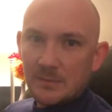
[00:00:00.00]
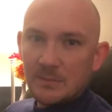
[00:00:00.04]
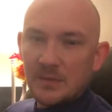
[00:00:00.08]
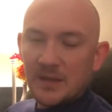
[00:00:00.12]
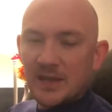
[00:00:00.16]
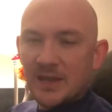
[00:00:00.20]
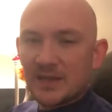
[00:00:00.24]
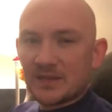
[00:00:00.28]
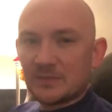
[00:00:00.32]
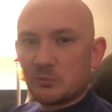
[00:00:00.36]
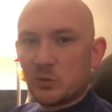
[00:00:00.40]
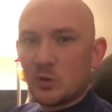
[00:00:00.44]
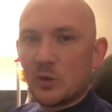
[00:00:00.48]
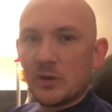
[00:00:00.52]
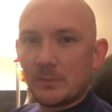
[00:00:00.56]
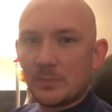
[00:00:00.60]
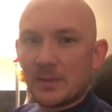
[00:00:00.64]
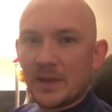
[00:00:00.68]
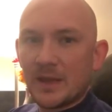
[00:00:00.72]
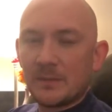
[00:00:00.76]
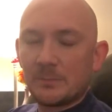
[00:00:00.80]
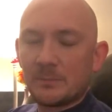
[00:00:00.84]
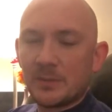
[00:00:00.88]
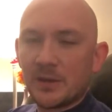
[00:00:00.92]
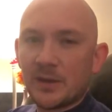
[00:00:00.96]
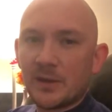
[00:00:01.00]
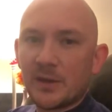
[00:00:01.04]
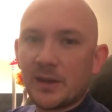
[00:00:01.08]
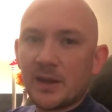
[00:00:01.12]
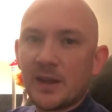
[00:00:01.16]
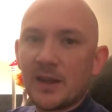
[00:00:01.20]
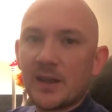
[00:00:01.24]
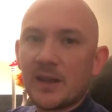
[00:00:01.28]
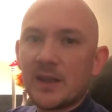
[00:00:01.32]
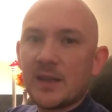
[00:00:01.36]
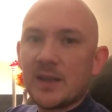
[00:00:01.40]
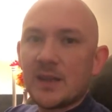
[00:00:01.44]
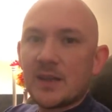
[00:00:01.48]
Because point blank
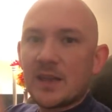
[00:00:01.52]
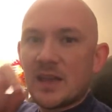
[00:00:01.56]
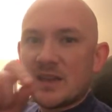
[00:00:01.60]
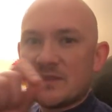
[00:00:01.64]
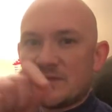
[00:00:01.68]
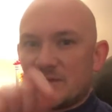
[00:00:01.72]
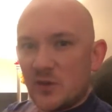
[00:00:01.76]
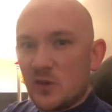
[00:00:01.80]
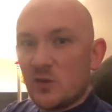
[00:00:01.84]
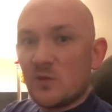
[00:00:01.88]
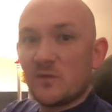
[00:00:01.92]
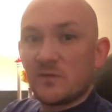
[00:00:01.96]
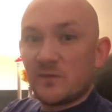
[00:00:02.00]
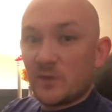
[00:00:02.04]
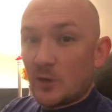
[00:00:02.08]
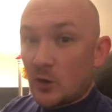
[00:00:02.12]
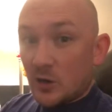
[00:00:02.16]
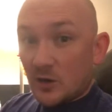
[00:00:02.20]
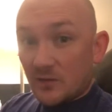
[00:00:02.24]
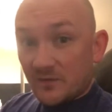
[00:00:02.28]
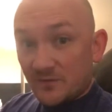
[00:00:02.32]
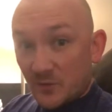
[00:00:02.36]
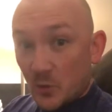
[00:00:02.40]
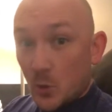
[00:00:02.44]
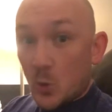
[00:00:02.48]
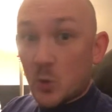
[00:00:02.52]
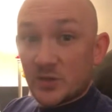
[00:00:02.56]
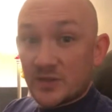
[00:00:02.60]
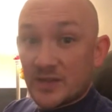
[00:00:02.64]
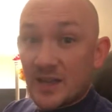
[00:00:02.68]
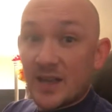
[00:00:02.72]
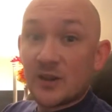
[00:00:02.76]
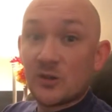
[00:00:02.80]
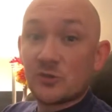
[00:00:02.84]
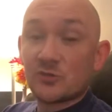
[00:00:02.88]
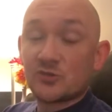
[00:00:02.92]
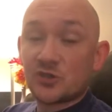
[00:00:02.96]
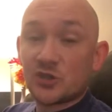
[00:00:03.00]
period, if you are for
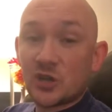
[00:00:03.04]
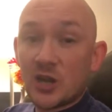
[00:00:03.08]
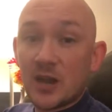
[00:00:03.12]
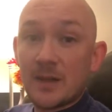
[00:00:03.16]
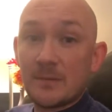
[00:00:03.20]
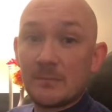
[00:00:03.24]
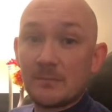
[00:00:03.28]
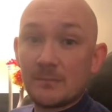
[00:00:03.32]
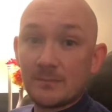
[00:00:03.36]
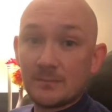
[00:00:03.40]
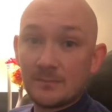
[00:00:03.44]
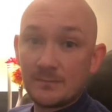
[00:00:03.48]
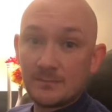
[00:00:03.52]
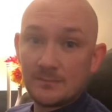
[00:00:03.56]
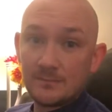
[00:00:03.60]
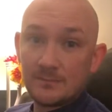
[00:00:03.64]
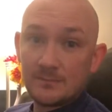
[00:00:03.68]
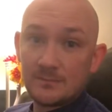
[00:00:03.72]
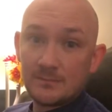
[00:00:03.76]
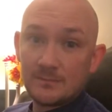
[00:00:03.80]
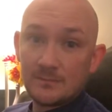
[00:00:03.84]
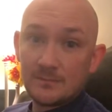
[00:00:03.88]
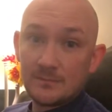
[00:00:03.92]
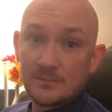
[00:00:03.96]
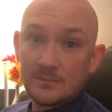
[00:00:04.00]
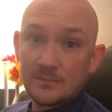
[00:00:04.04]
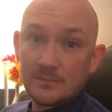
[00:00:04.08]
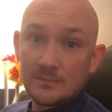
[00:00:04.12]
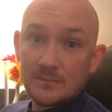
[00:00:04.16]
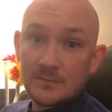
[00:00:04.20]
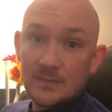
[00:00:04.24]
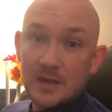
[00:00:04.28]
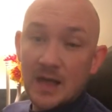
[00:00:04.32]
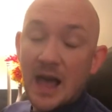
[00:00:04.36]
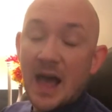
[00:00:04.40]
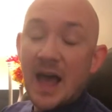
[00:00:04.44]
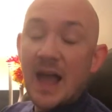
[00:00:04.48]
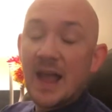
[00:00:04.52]
Donald Trump,
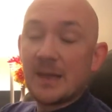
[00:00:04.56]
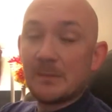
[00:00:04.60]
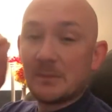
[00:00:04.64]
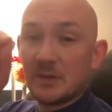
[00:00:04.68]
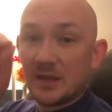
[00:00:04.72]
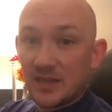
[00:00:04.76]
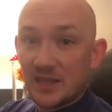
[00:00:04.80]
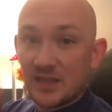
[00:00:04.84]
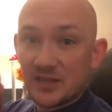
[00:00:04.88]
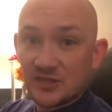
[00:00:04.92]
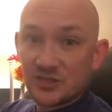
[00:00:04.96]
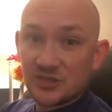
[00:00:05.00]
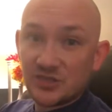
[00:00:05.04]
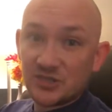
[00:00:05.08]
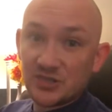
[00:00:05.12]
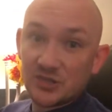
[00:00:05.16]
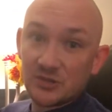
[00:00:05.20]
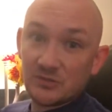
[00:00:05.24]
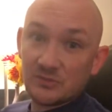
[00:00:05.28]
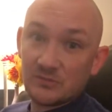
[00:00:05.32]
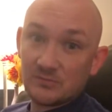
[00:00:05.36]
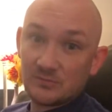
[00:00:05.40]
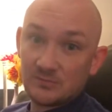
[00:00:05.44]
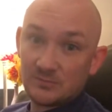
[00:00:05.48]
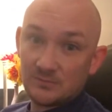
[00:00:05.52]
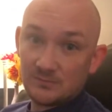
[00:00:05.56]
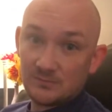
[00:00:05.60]
I am against you.